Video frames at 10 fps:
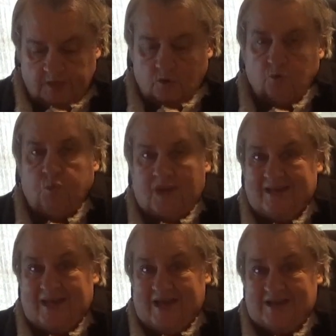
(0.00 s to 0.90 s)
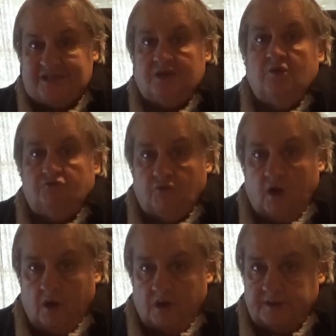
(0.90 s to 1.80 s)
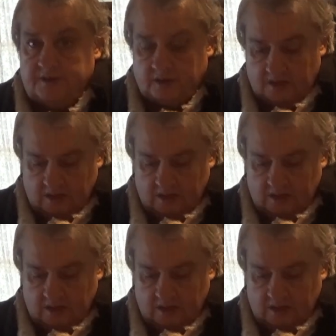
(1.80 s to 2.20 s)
It's called One Last Ride.